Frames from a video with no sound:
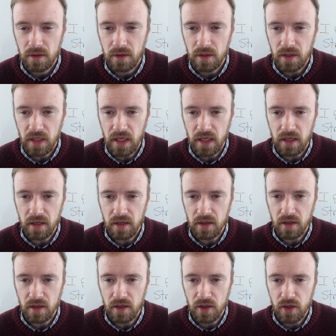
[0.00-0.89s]

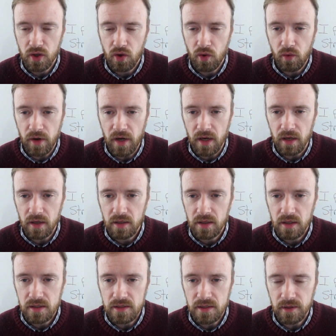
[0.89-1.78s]
in Korea,
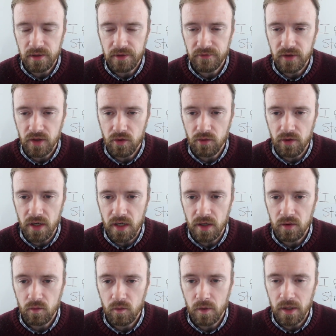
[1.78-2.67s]
because I live in Korea,
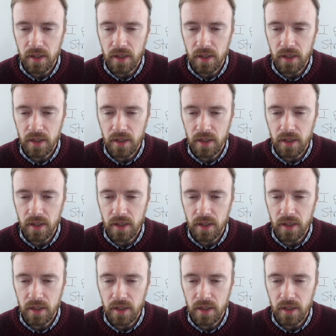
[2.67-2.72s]
when